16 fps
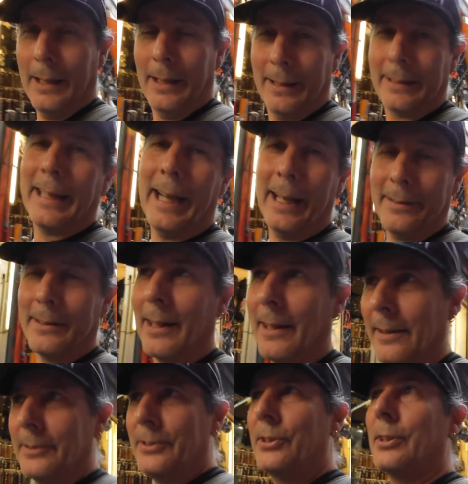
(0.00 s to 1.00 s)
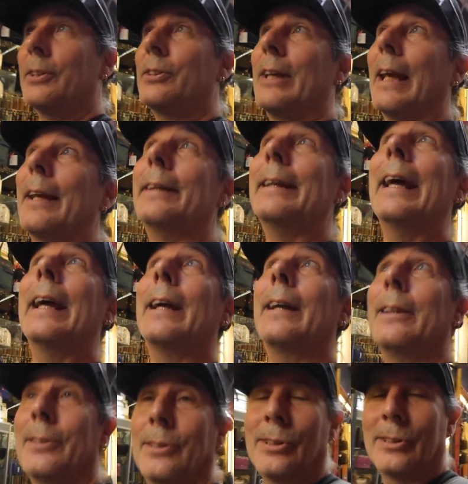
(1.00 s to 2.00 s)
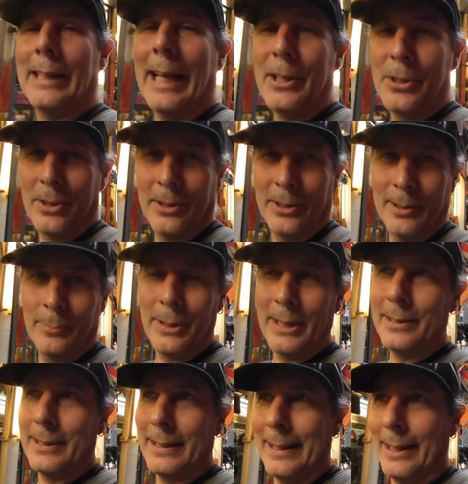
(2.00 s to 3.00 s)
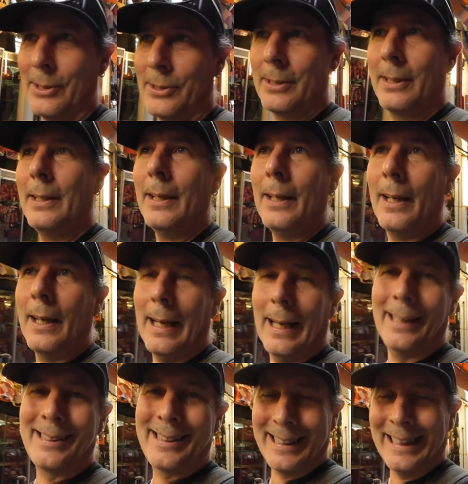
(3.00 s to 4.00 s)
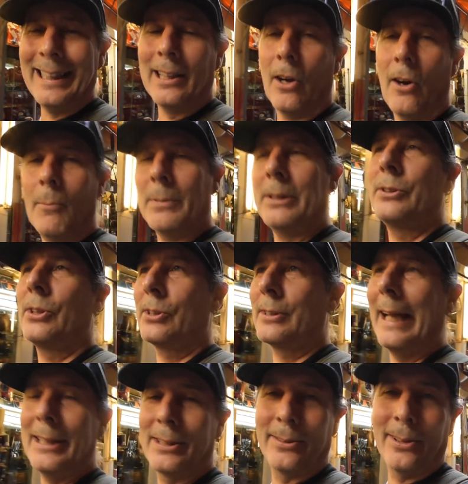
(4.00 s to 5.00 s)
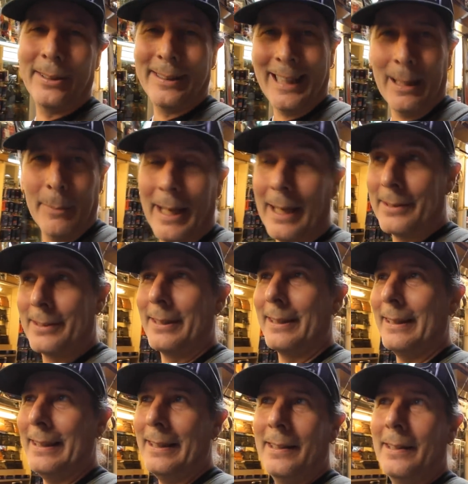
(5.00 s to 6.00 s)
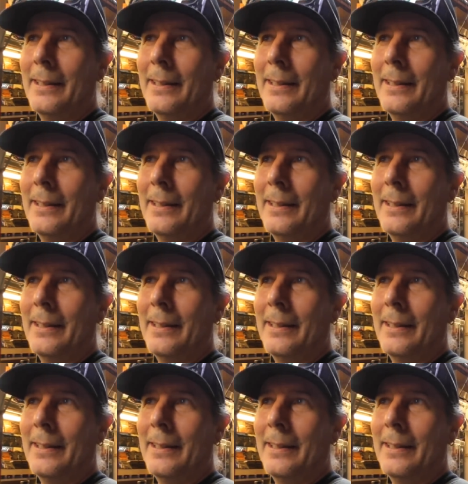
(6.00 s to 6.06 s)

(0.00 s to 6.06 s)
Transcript: Again, you know, it's Saladang is the station on the BTS. Silom is the station on the MRT.